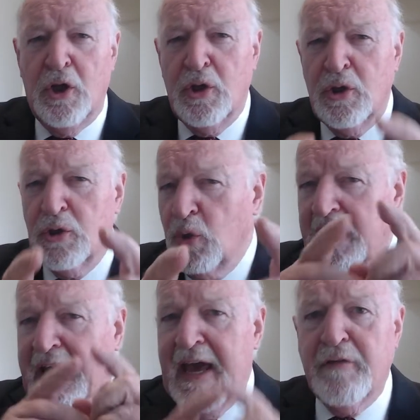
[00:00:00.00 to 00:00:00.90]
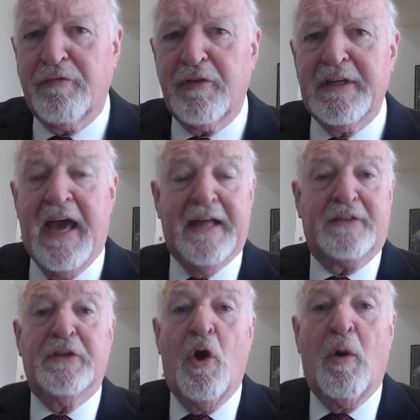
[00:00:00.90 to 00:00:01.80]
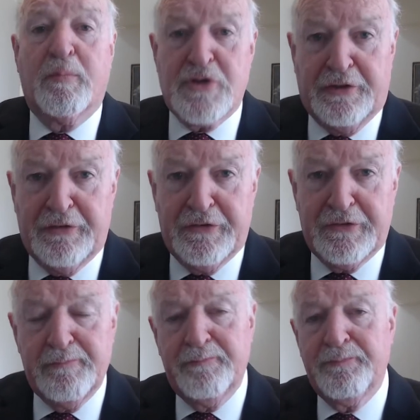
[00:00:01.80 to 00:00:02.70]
Look carefully at the options.